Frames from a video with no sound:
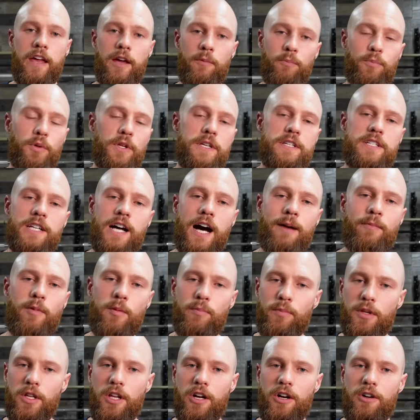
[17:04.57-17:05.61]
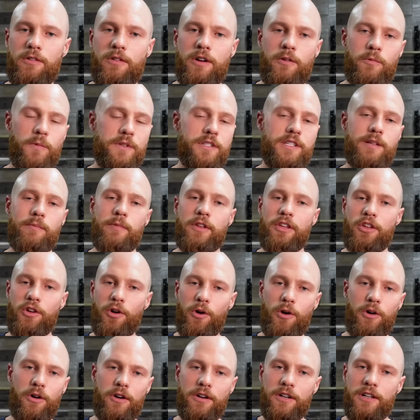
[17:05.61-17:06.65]
And please comment below with some of
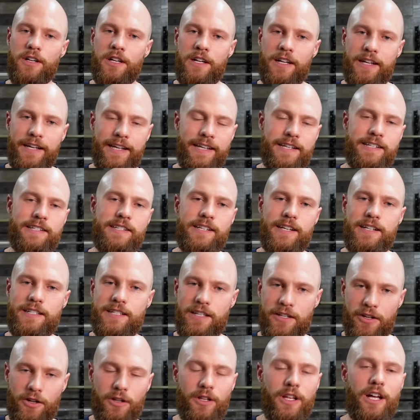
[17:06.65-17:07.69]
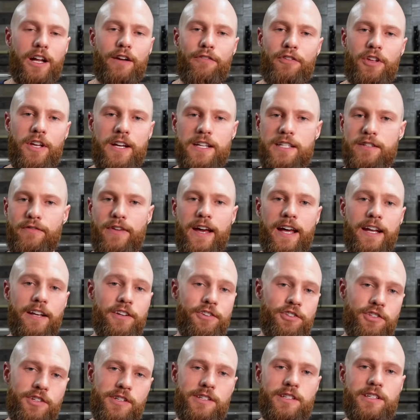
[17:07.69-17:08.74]
your insights. I know a lot of you guys have had
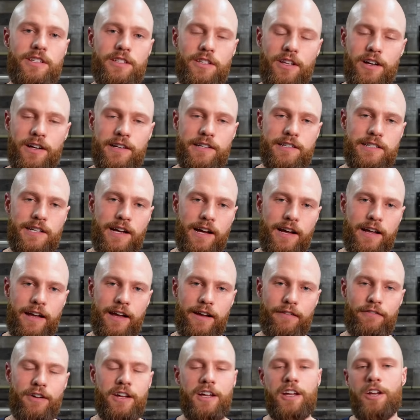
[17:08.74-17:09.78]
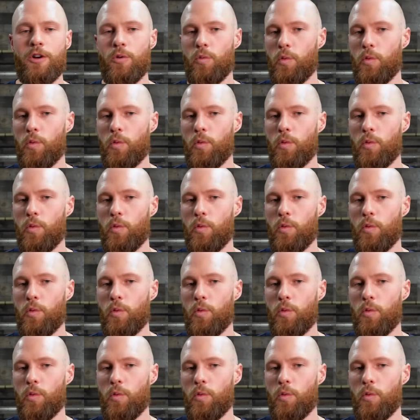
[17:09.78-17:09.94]
it just as long as I have.